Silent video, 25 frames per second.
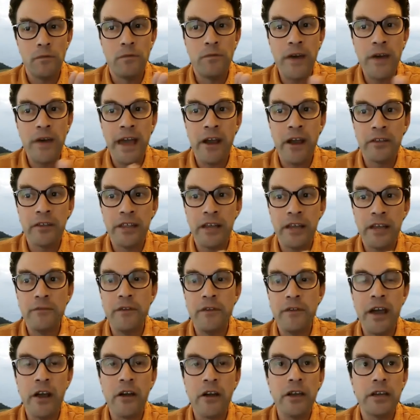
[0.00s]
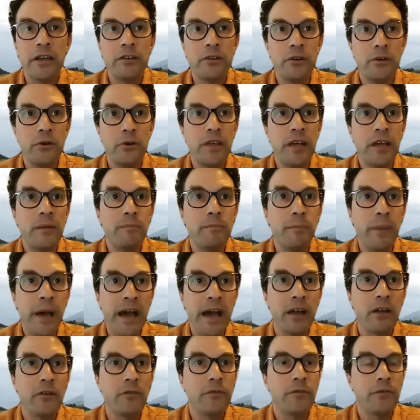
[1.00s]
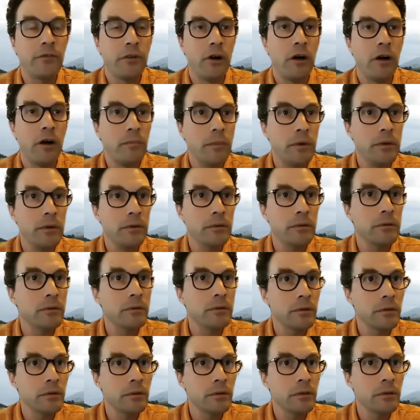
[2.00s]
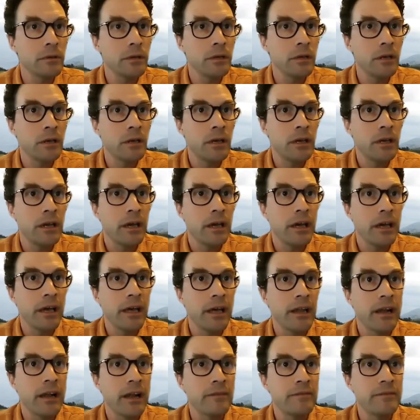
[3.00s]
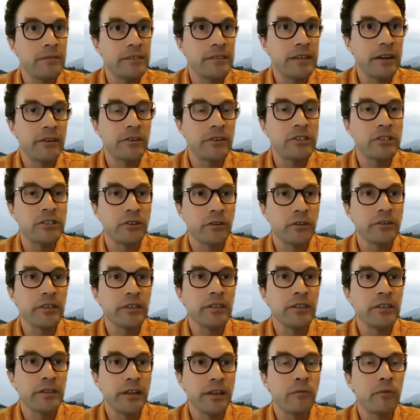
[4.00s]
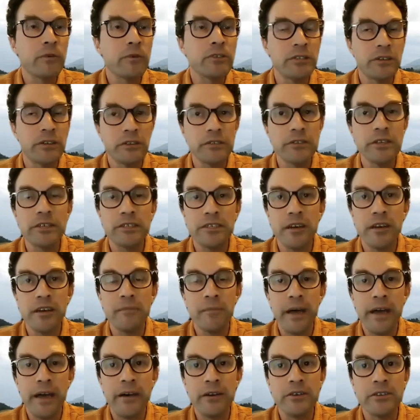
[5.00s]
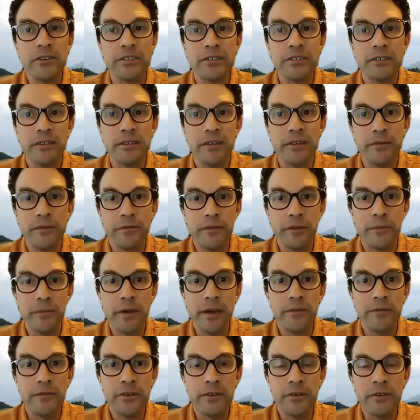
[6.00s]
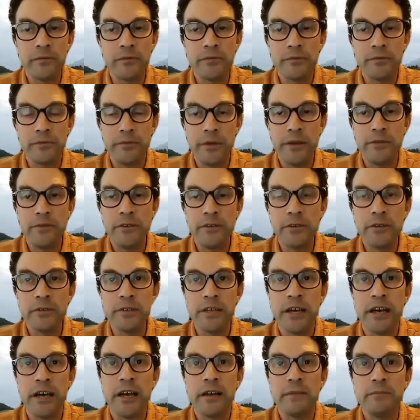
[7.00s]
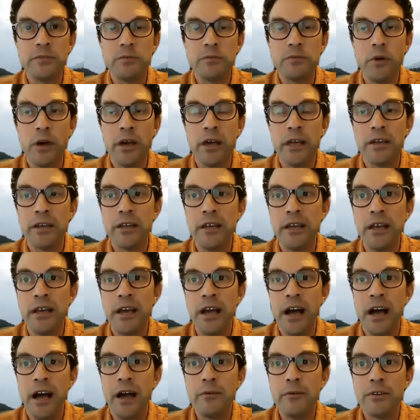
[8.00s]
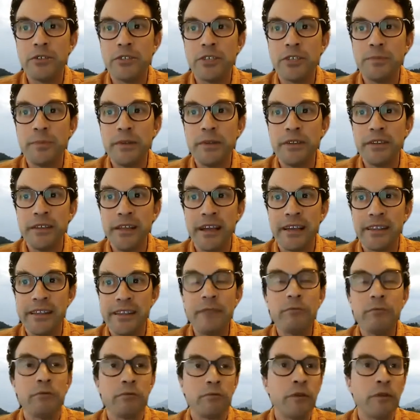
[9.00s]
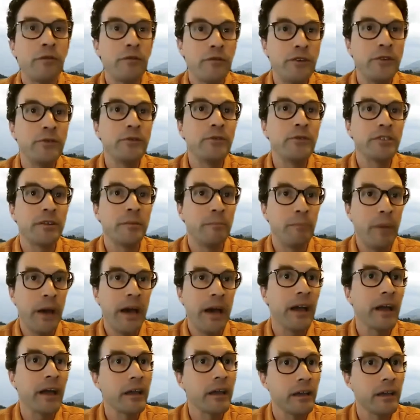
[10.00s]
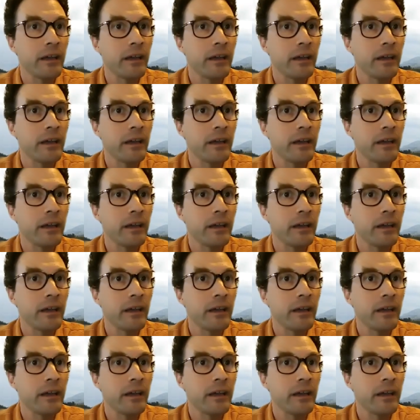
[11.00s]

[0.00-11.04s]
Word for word: they vary in who they beg from and i there are certainly there were certainly some males in, from my field my field times when i would just be like they would refuse to beg